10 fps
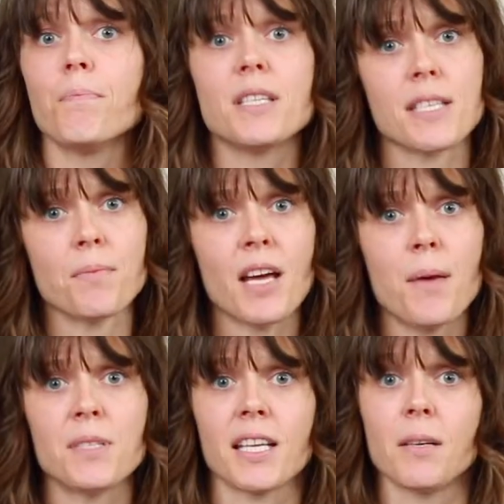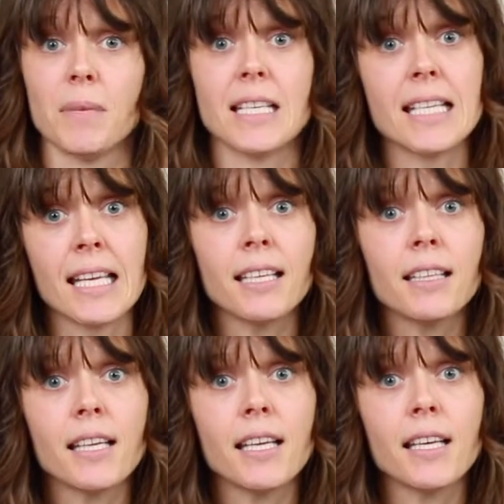but sometimes it can be
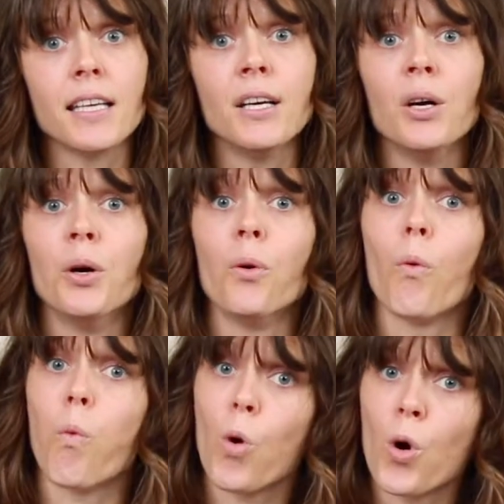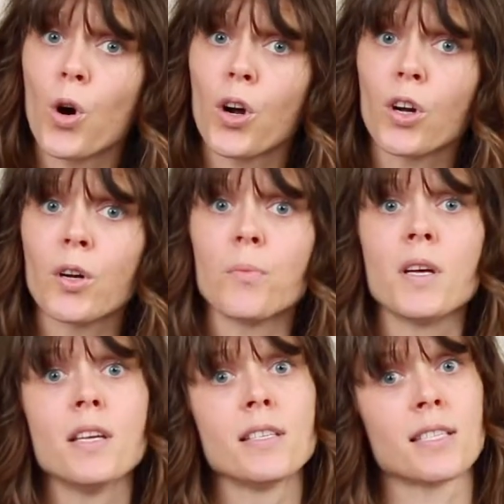tingly, warm,
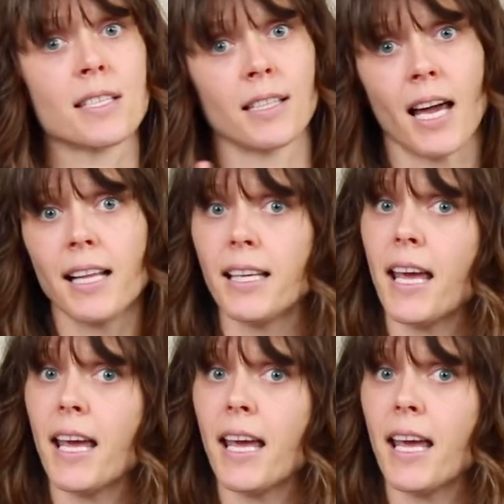slightly